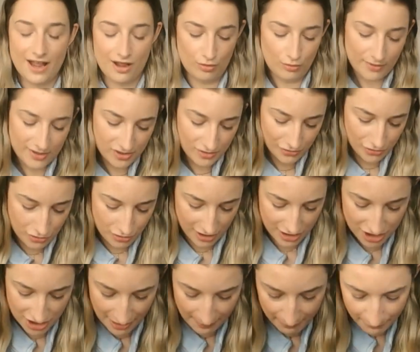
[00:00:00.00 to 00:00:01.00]
I always use dry
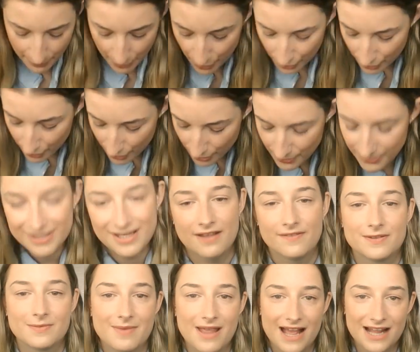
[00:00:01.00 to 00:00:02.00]
shampoo,
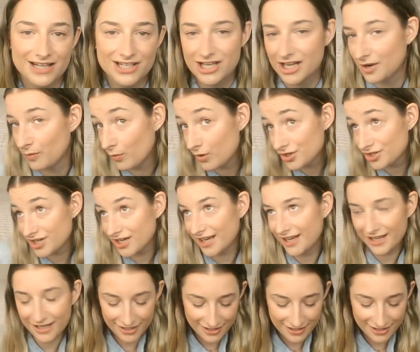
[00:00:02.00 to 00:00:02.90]
saves me actually washing